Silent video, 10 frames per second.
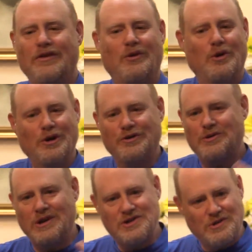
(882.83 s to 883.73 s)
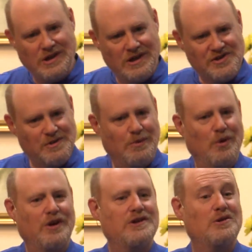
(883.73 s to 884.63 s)
and the royal treasury has
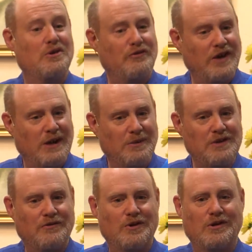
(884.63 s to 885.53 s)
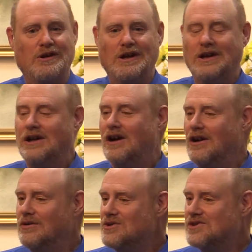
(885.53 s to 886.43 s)
supported your family for
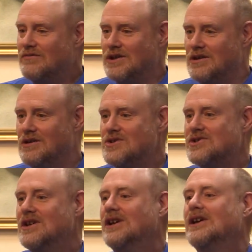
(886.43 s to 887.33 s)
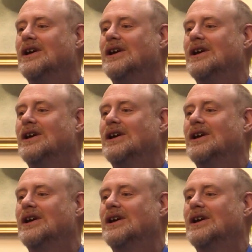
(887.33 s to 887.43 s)
hundreds of years.